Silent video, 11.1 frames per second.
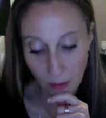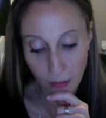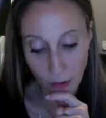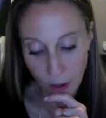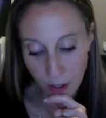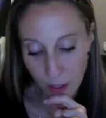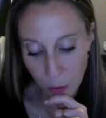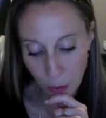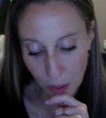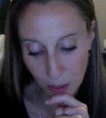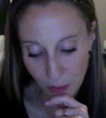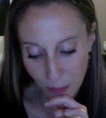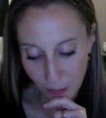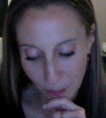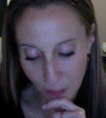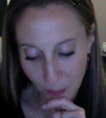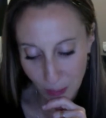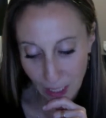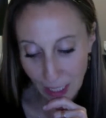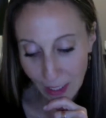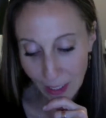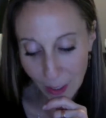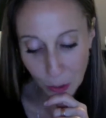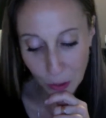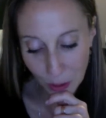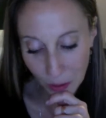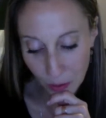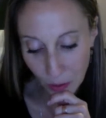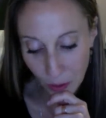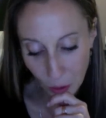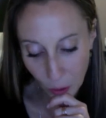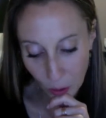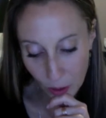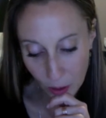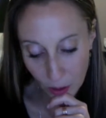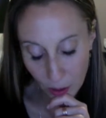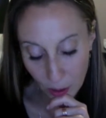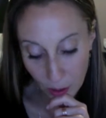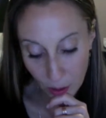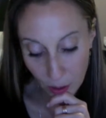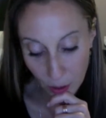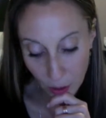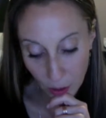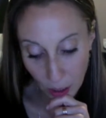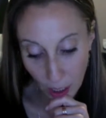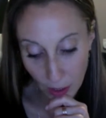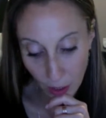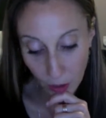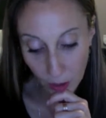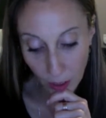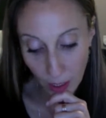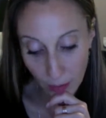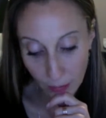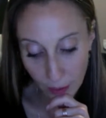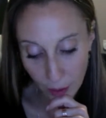For it is written, Ye who cleave to the Lord, your God, are alive,